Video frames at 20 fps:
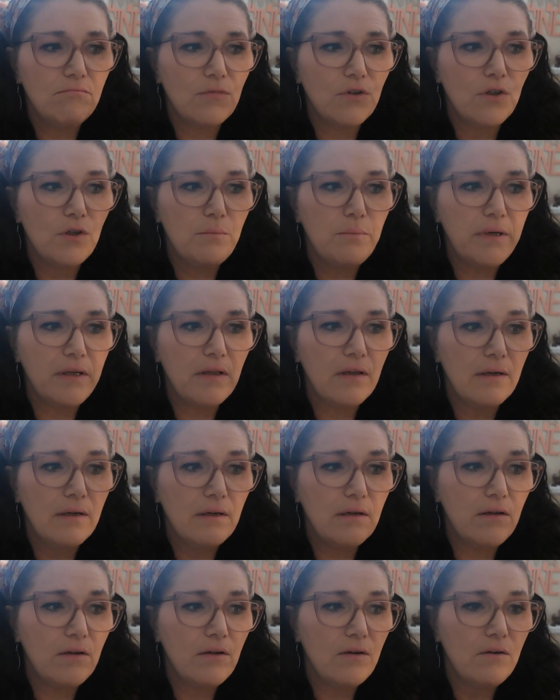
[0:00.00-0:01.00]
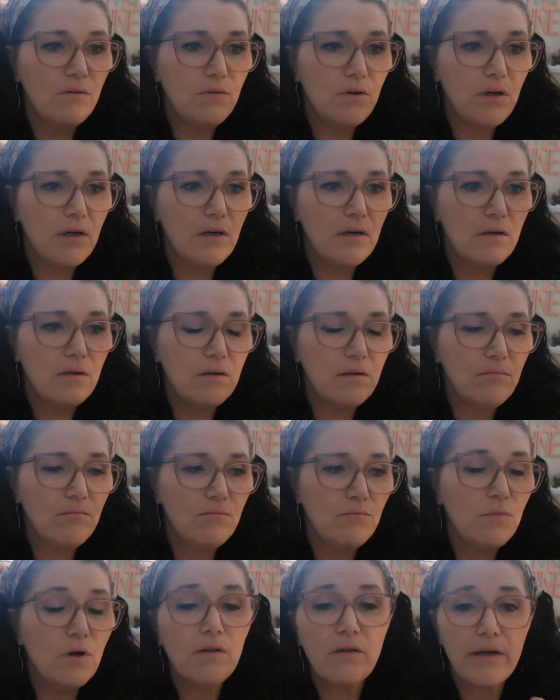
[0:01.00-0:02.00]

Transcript: could be like you know uh, well,